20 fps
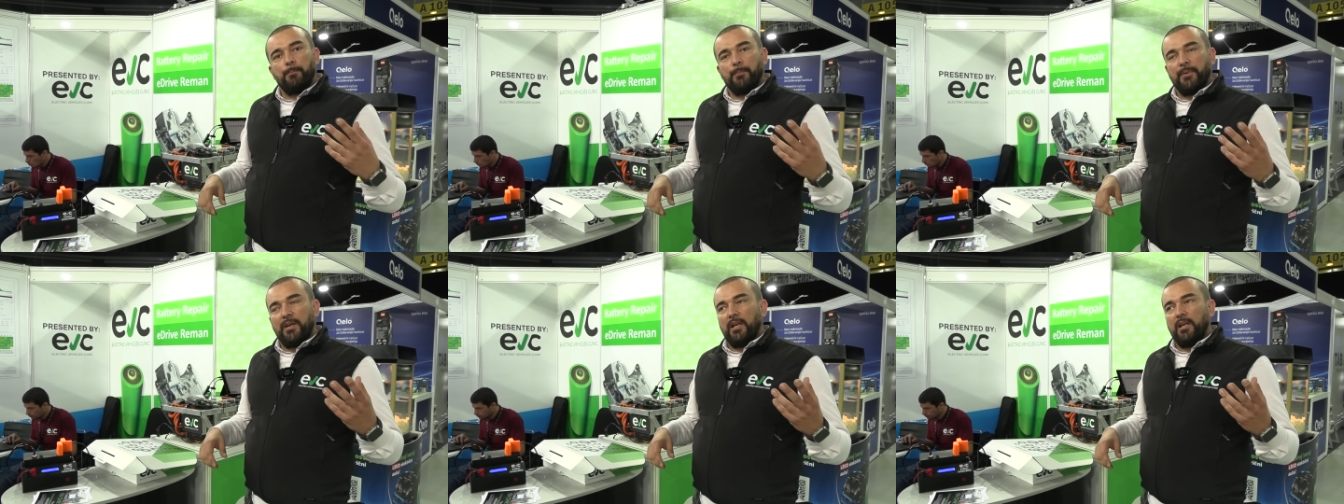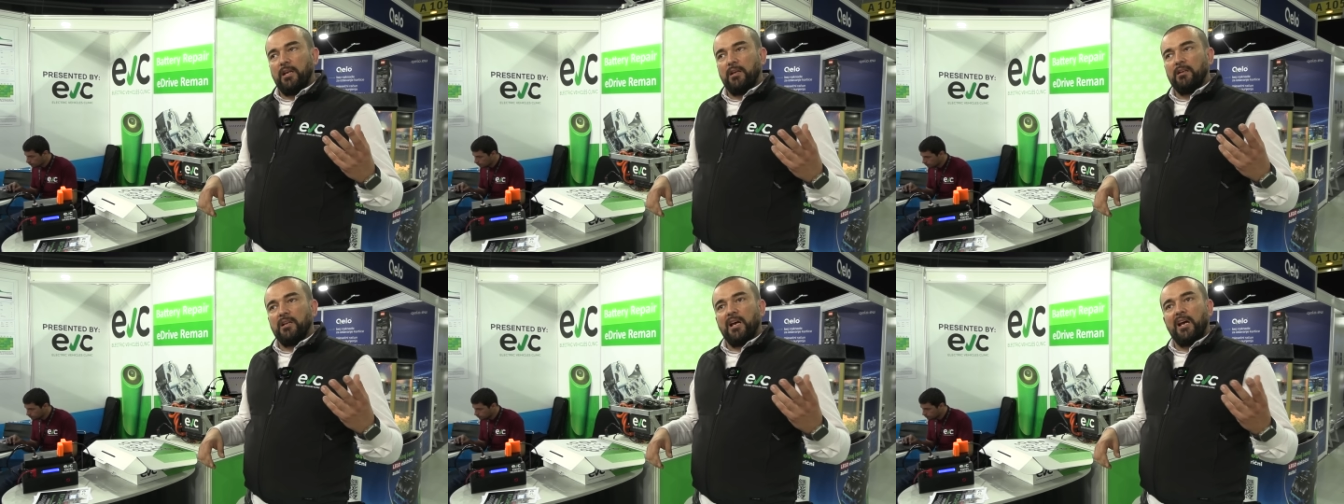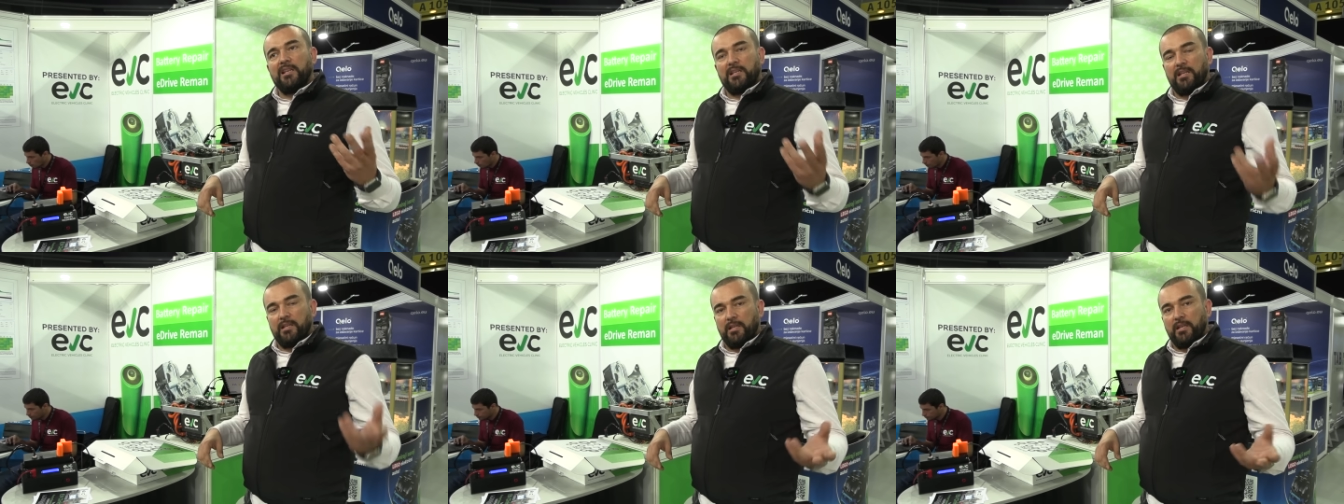
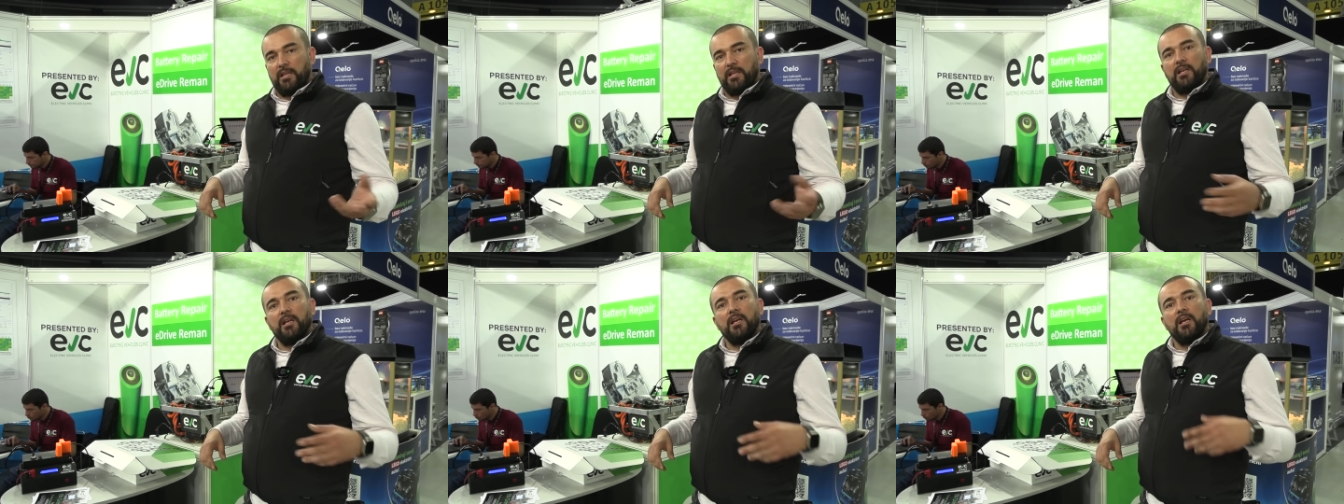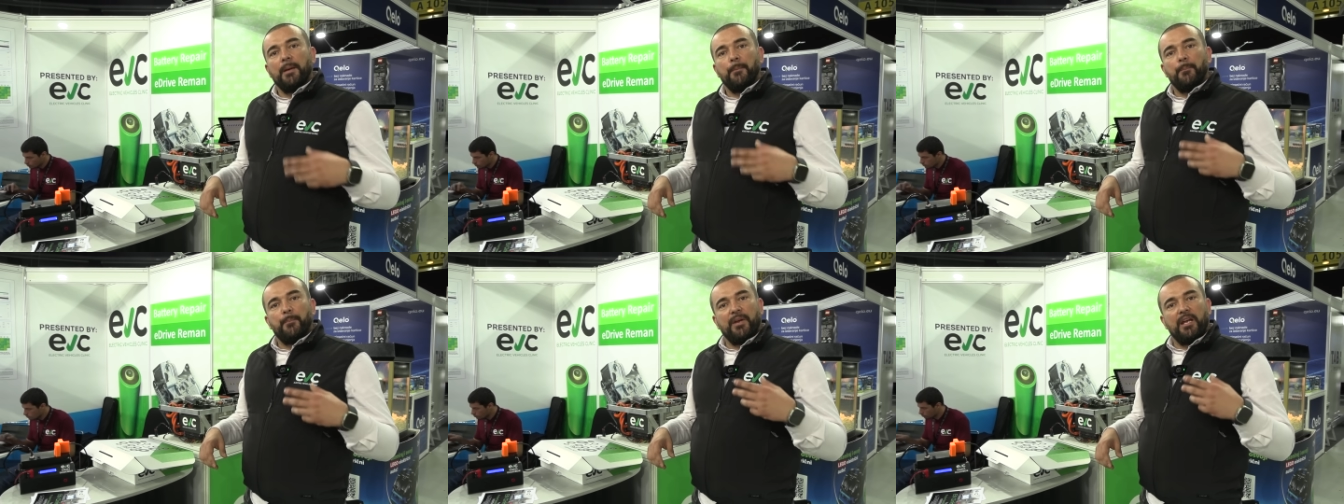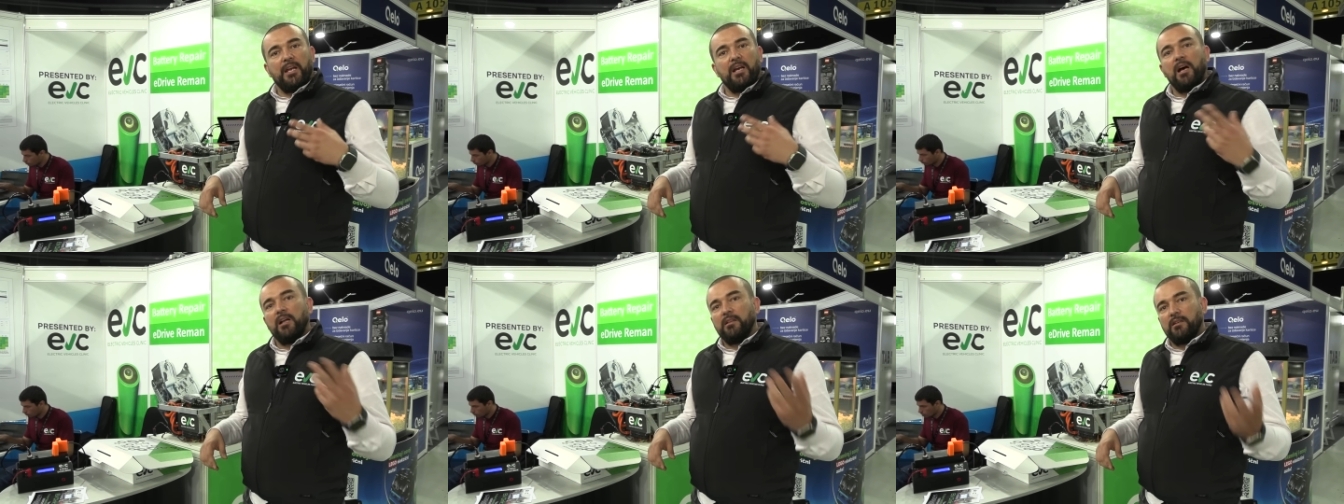P90D,
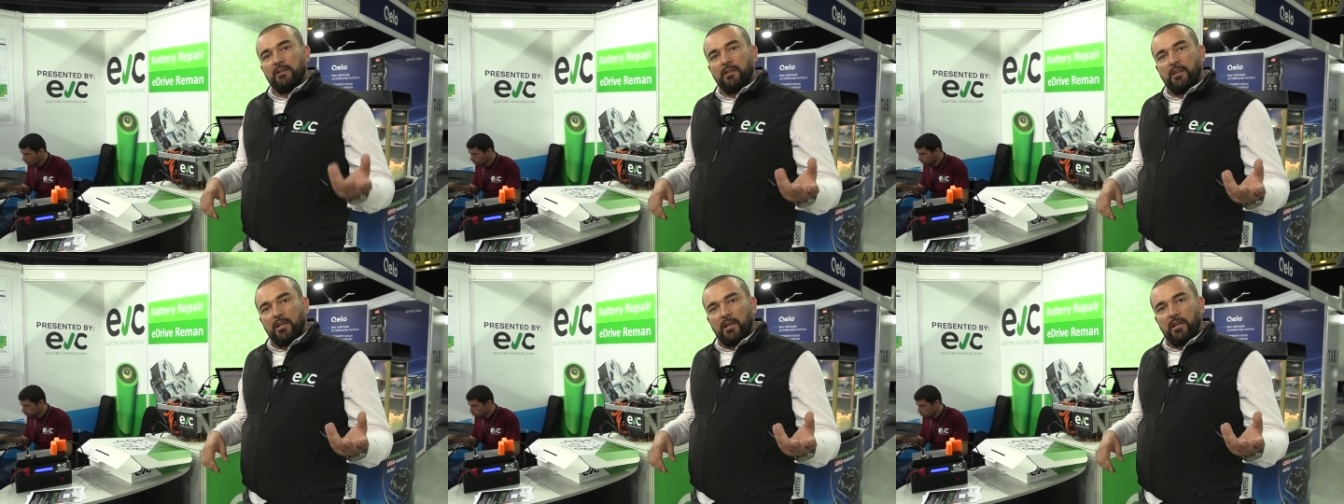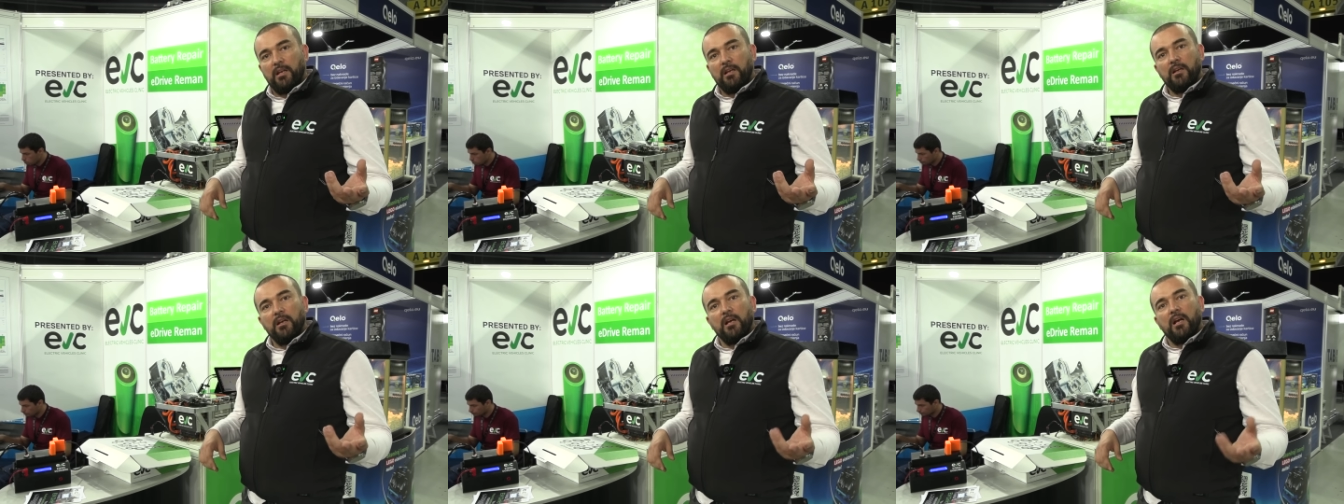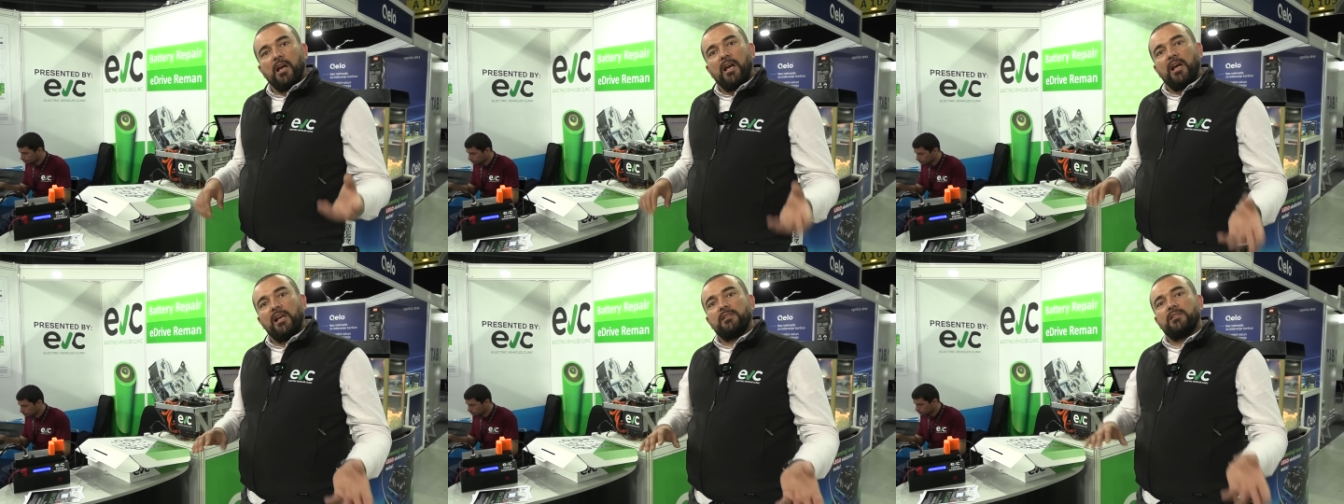
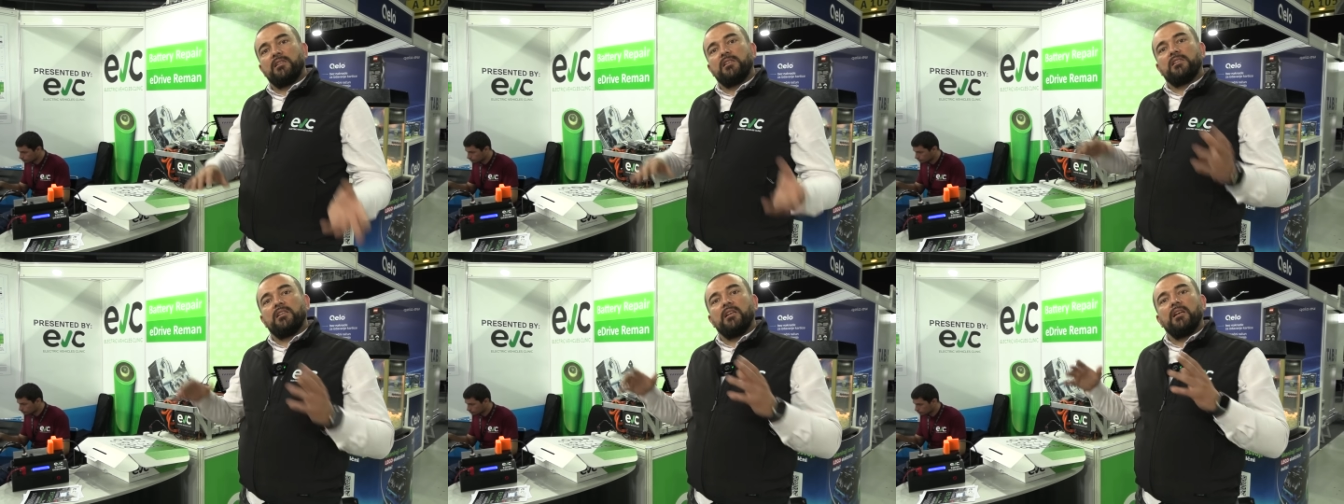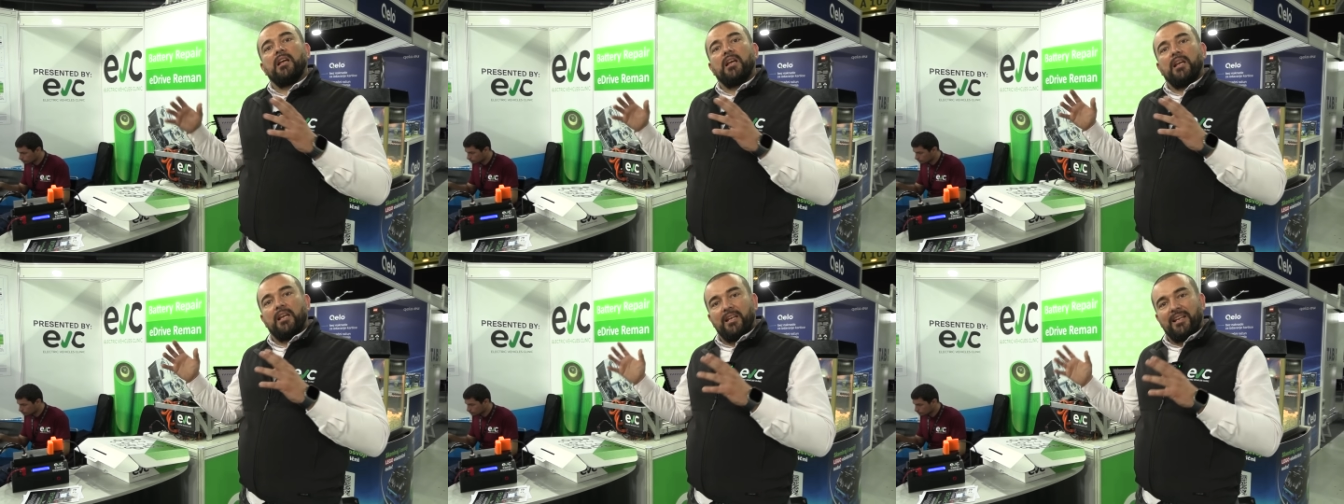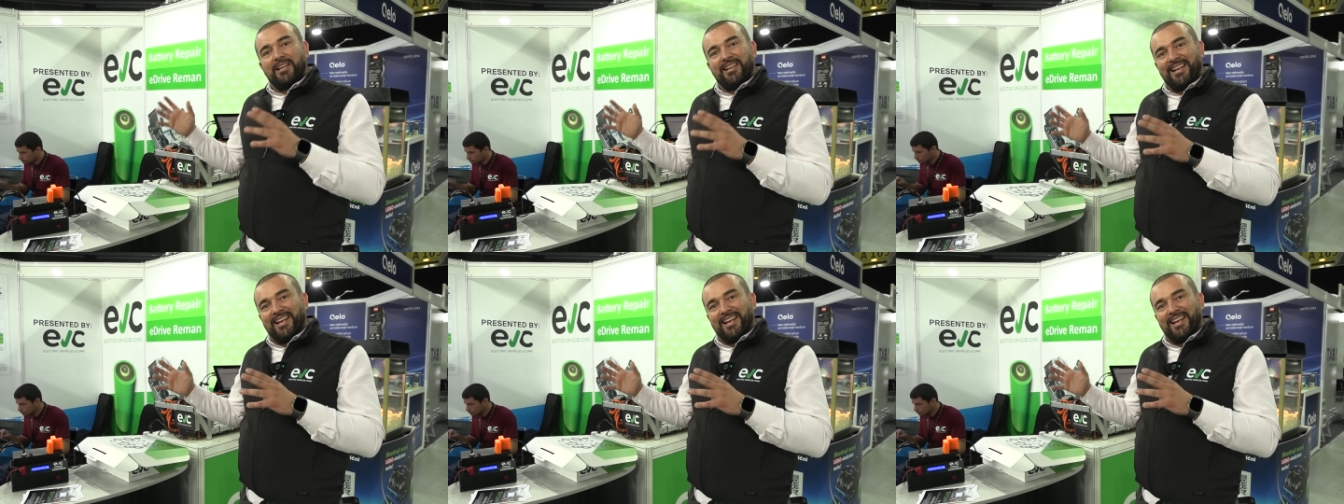P100D. Also Model X, right?